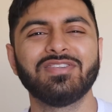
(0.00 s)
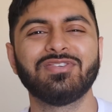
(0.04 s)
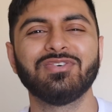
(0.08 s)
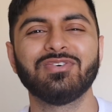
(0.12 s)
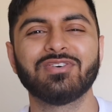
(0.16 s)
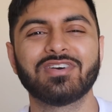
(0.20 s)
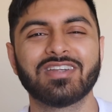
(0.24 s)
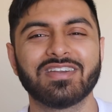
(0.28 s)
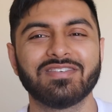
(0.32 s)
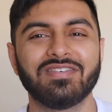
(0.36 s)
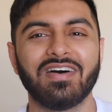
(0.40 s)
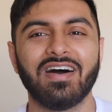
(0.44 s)
I
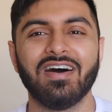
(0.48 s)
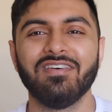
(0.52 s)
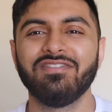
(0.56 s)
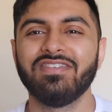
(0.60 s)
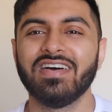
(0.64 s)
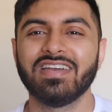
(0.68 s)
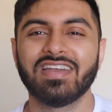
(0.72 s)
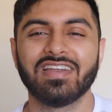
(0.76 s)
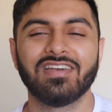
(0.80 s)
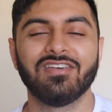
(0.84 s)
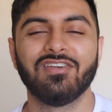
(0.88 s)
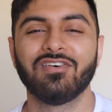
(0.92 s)
talking about? I've
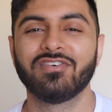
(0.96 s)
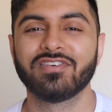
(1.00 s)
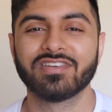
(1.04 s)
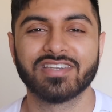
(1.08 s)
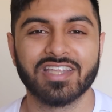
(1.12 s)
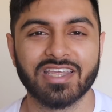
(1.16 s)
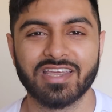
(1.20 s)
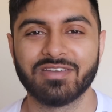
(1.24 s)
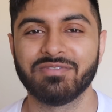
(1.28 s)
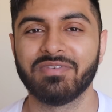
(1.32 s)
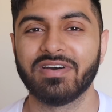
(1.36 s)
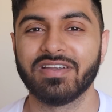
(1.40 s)
had a long
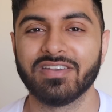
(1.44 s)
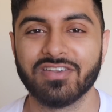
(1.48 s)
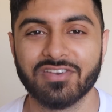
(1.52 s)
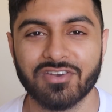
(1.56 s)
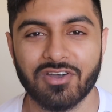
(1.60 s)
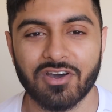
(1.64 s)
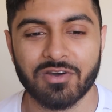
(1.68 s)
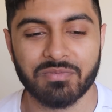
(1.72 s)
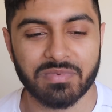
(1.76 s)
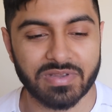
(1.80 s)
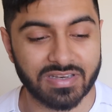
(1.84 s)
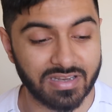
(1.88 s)
day, man. You
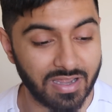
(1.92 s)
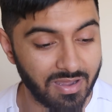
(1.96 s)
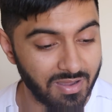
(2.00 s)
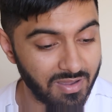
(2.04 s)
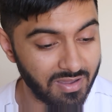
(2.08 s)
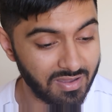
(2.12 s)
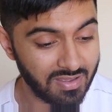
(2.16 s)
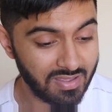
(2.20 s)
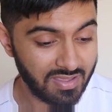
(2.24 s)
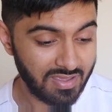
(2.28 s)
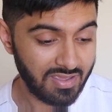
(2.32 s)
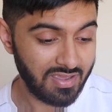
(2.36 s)
know what I mean?
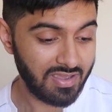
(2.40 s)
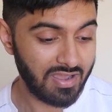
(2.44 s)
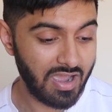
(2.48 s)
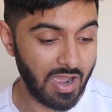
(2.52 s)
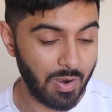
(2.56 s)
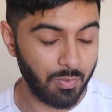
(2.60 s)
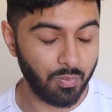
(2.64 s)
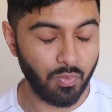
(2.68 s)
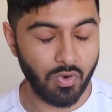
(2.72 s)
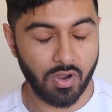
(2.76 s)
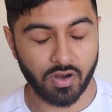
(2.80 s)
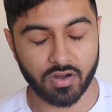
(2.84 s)

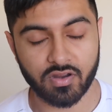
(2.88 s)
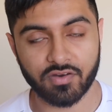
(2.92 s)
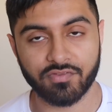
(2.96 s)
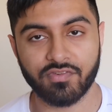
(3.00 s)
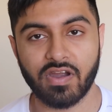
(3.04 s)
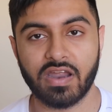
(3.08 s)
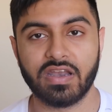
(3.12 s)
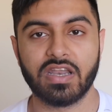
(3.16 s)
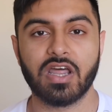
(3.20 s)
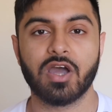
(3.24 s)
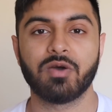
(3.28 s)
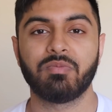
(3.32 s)
I'm working
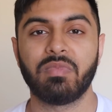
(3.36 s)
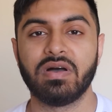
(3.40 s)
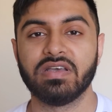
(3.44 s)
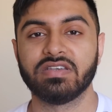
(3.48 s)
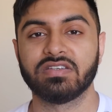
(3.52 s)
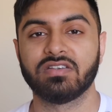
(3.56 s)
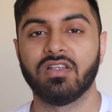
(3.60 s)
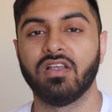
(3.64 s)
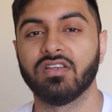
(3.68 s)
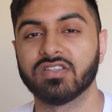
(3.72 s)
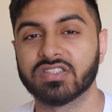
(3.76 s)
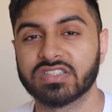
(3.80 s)
right now, but
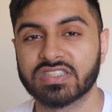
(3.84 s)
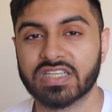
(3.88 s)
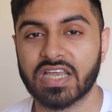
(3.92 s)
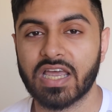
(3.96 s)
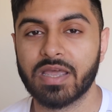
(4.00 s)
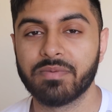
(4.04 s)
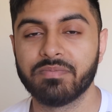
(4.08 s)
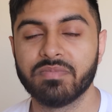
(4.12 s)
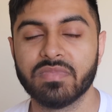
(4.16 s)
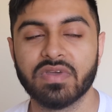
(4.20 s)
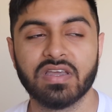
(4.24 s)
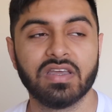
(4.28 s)
it's
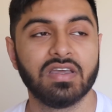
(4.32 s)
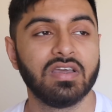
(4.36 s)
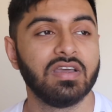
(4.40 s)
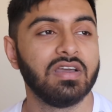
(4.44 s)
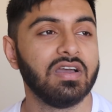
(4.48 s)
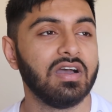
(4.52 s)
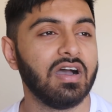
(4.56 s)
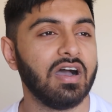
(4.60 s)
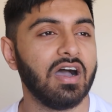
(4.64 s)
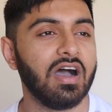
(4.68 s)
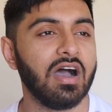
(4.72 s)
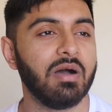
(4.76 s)
lunchtime.
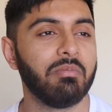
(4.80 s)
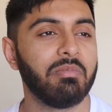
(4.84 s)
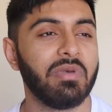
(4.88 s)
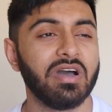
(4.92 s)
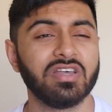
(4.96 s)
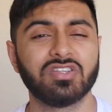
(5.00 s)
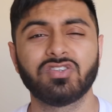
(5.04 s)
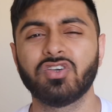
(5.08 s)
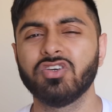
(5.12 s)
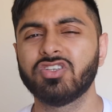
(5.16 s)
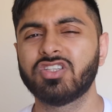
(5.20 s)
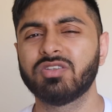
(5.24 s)
But
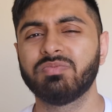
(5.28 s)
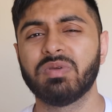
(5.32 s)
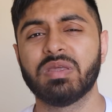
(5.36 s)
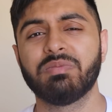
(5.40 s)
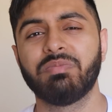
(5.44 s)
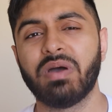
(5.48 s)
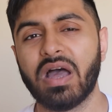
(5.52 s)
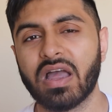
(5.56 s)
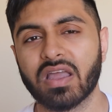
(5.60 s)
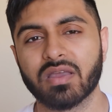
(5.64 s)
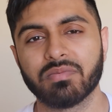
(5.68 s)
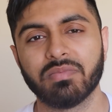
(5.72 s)
it's good to be
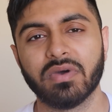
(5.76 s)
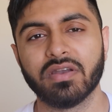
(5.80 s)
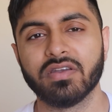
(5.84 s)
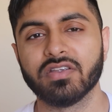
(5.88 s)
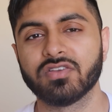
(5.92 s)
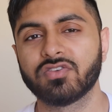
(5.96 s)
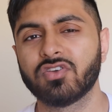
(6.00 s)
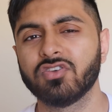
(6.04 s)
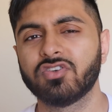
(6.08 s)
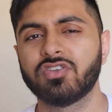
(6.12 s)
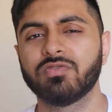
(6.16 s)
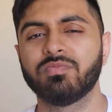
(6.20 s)
back, man.
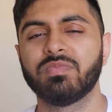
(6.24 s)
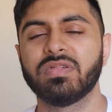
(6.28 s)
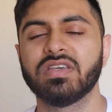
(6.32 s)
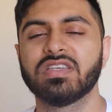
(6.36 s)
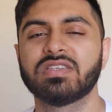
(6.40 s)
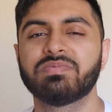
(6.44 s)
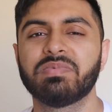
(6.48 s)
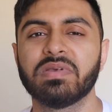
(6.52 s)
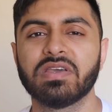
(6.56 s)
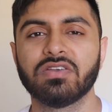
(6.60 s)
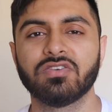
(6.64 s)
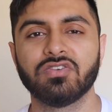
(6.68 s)
It's good to be
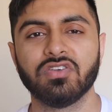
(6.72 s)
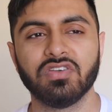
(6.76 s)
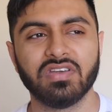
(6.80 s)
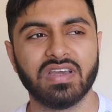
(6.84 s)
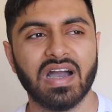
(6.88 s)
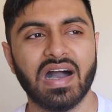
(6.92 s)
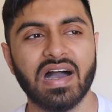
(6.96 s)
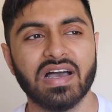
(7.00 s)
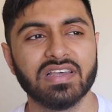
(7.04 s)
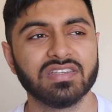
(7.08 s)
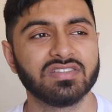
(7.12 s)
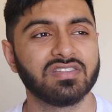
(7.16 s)
speaking to you
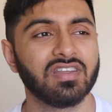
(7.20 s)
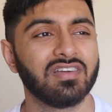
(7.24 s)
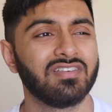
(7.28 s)
guys.